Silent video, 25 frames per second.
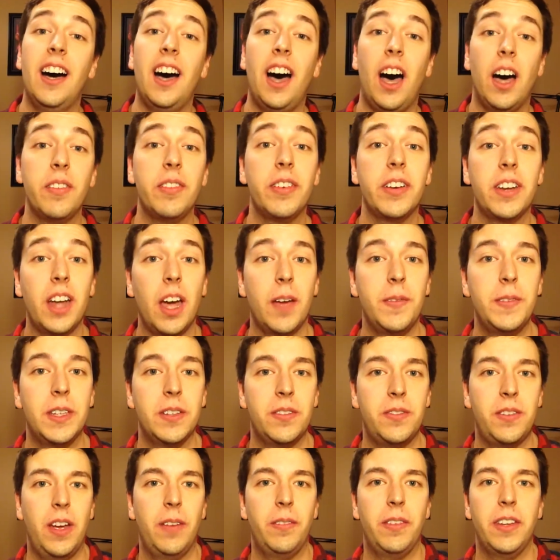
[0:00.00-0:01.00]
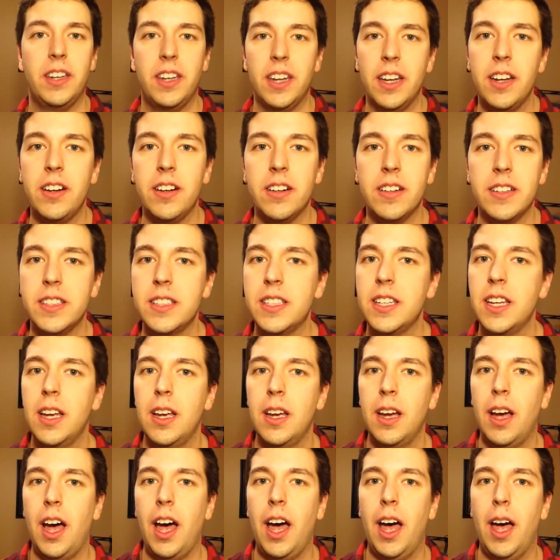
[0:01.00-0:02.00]
Oftentimes at family dinners,
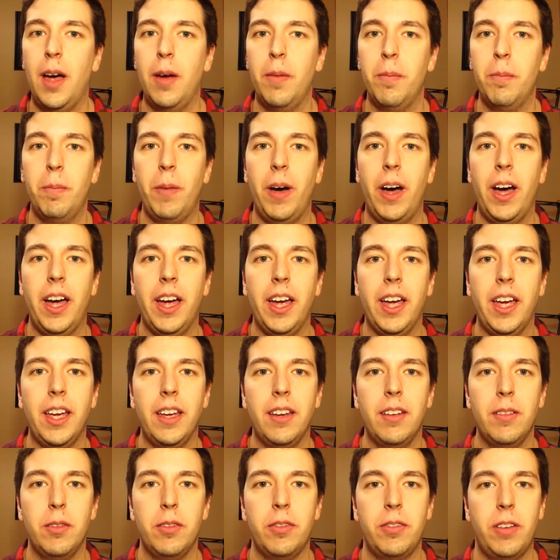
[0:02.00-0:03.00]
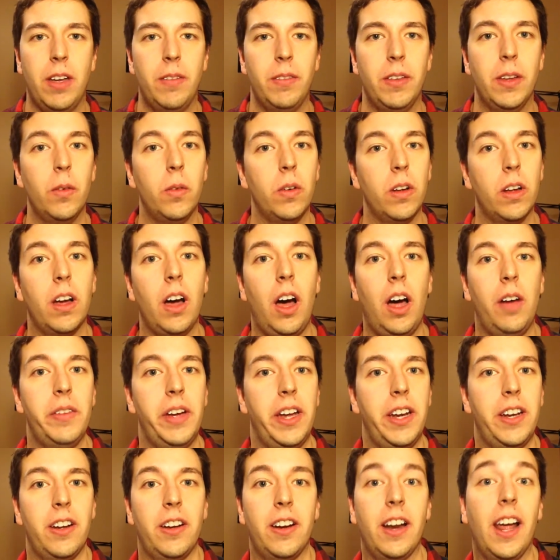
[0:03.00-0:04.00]
uh, my family will
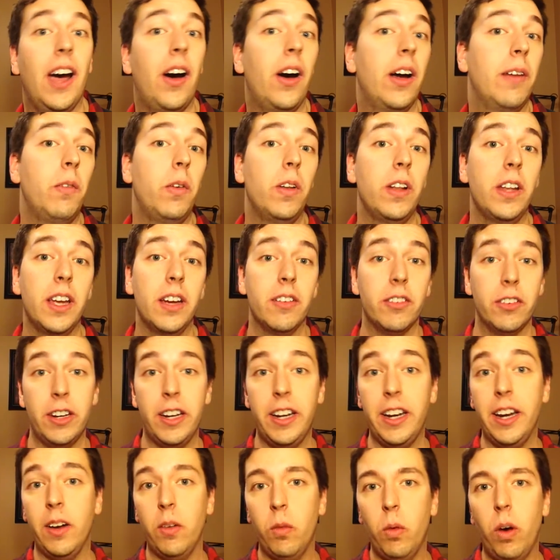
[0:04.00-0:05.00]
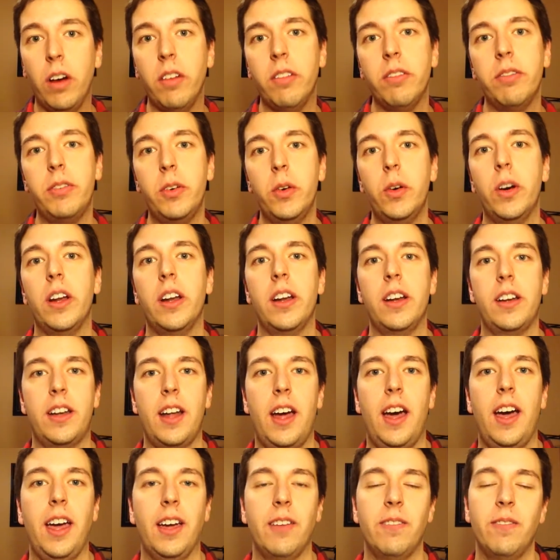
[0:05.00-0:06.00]
comment on how I'm only ever eating one food at a
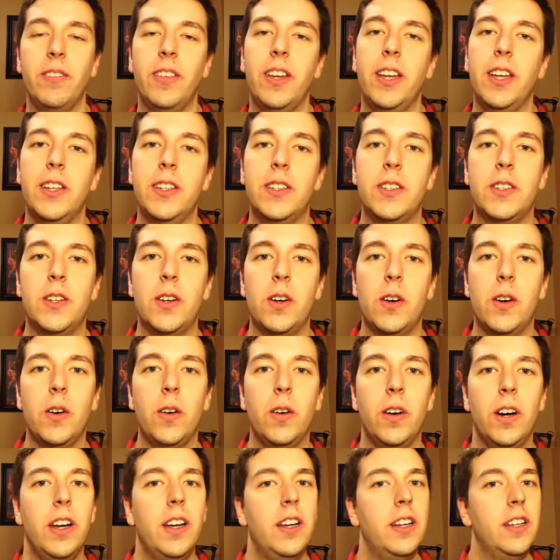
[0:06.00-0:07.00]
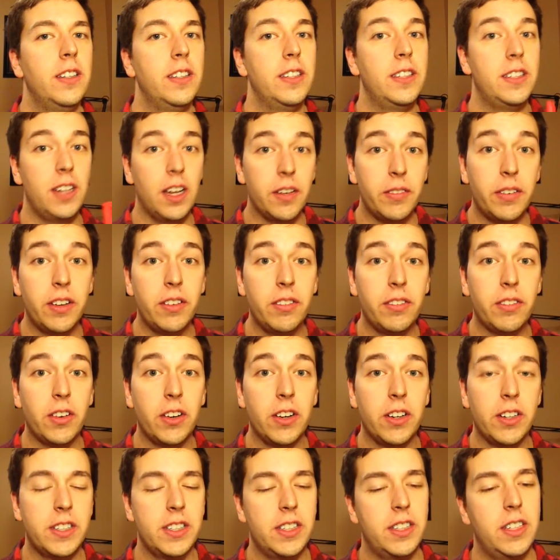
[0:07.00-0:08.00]
time. So stuffing
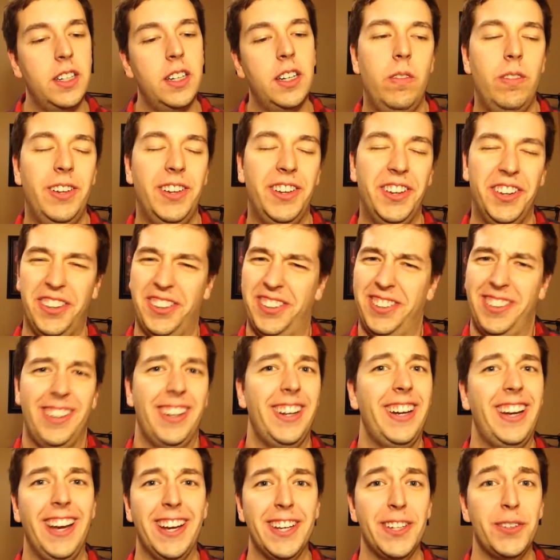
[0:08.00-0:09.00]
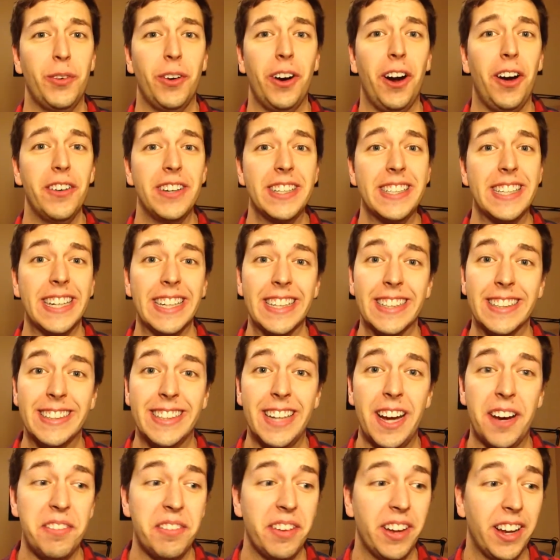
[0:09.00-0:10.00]
first, because we're always eating
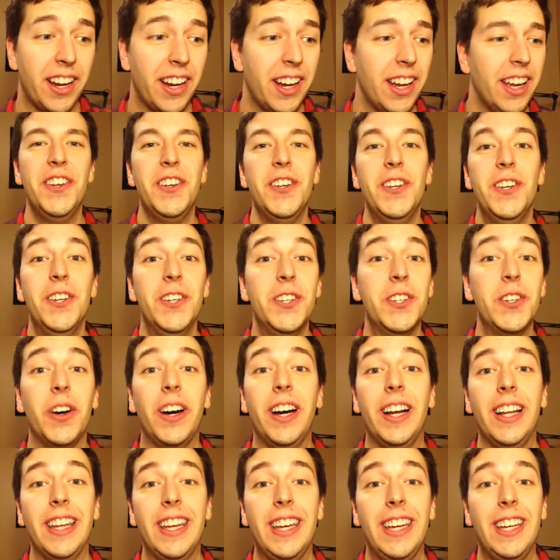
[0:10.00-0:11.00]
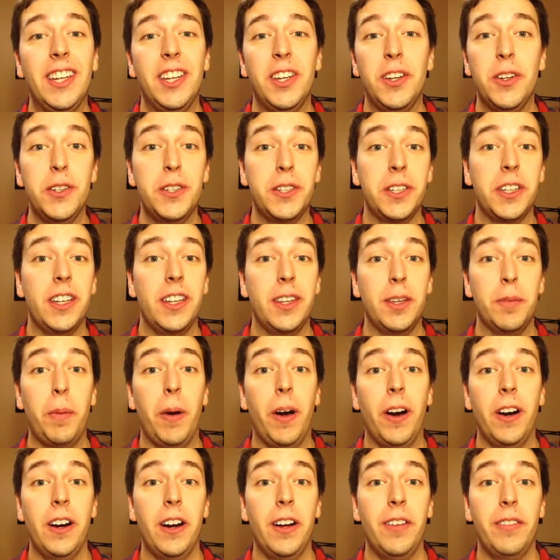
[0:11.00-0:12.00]
stuffing. So I'll eat usually the
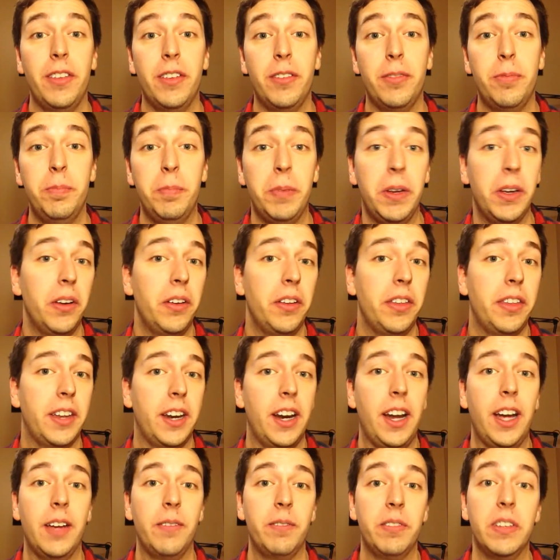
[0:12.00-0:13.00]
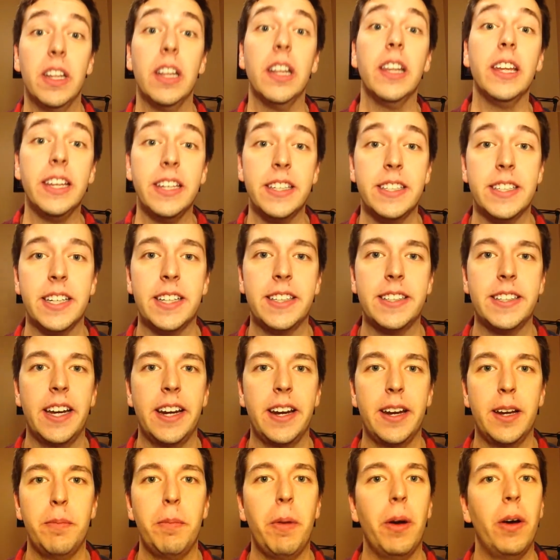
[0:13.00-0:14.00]
part of the meal that I'm the least
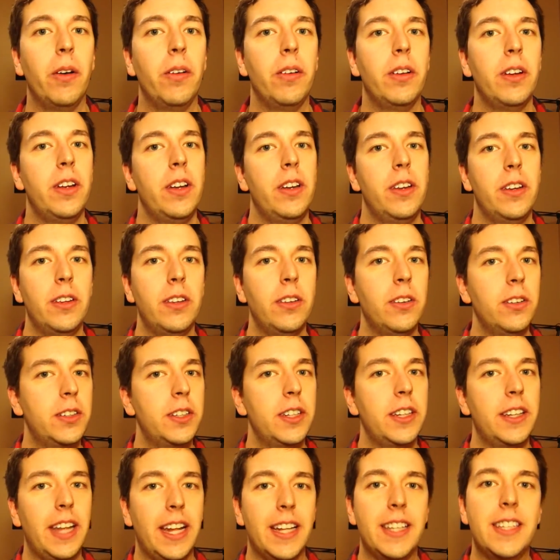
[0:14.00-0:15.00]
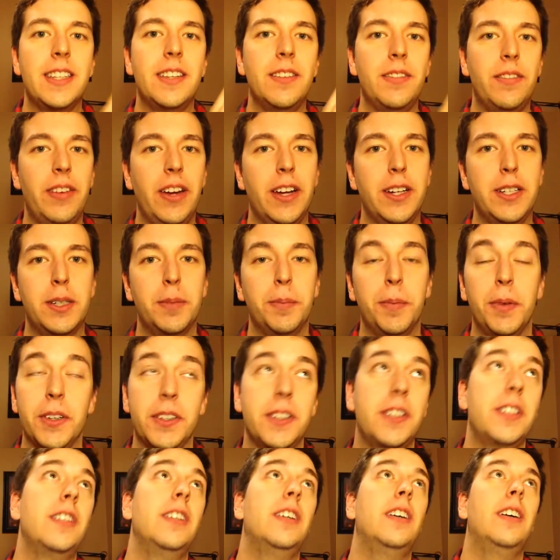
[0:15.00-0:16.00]
excited about. Usually that's the
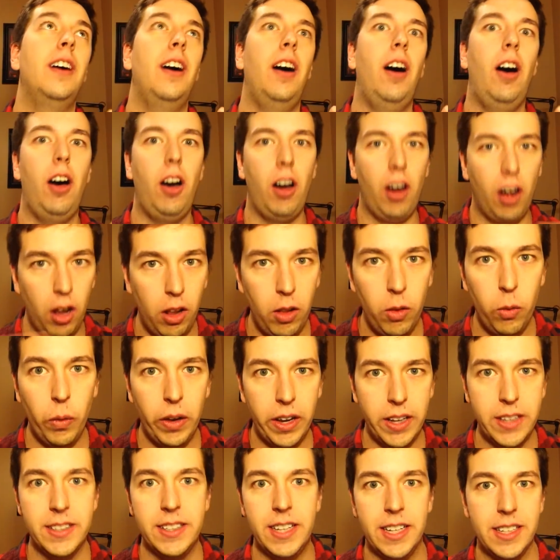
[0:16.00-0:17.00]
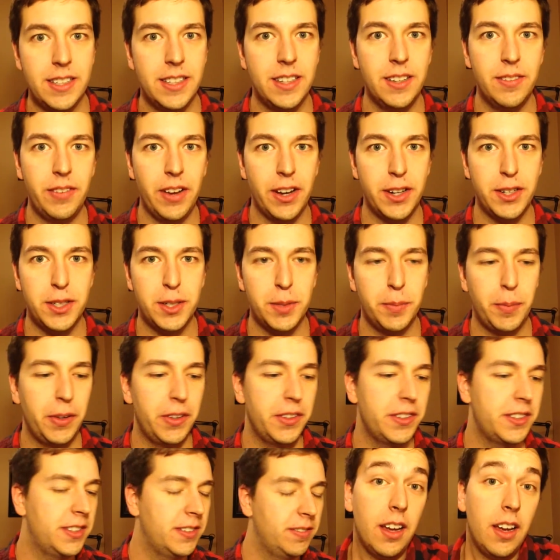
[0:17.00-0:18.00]
vegetables. Always that's the
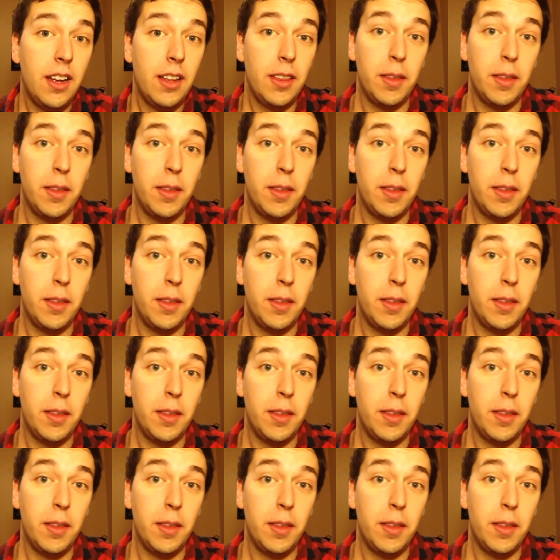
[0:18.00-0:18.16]
vegetables.